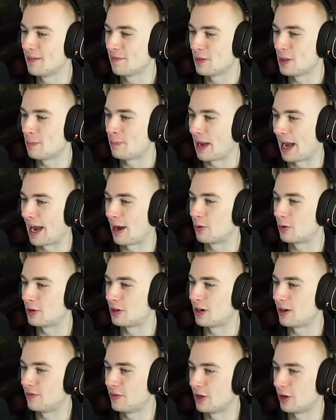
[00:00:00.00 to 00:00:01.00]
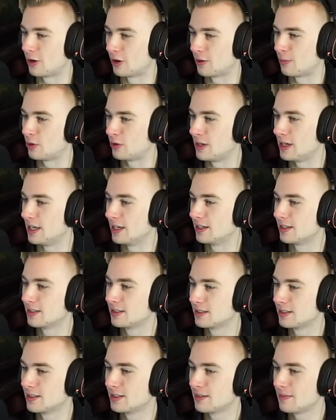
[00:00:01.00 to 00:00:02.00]
the power of the armory.
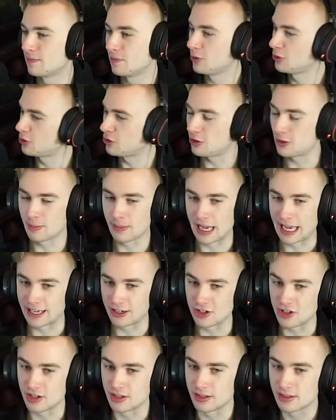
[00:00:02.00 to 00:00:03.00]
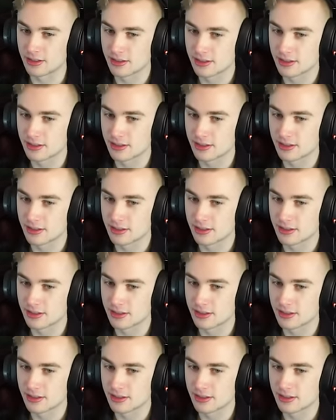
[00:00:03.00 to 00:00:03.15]
Just imagine.